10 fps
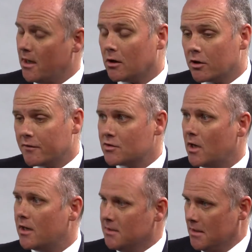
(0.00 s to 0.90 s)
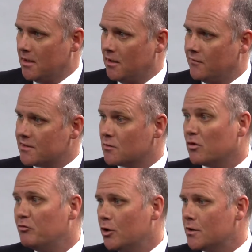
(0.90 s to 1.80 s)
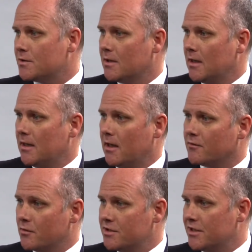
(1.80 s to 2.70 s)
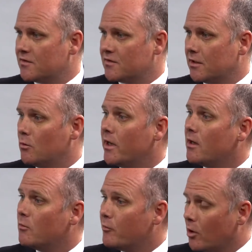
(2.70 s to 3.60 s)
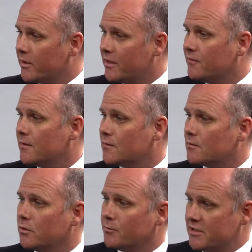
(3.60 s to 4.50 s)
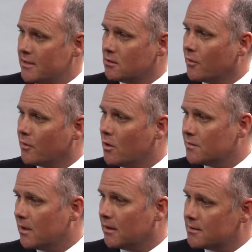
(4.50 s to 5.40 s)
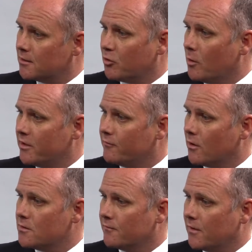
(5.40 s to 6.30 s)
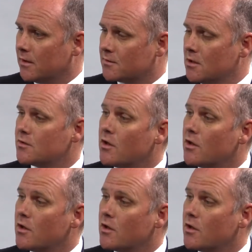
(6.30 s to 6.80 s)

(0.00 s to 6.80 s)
And a lot of Australian investors were burnt through the GFC where property funds were potentially frozen, unlisted property funds.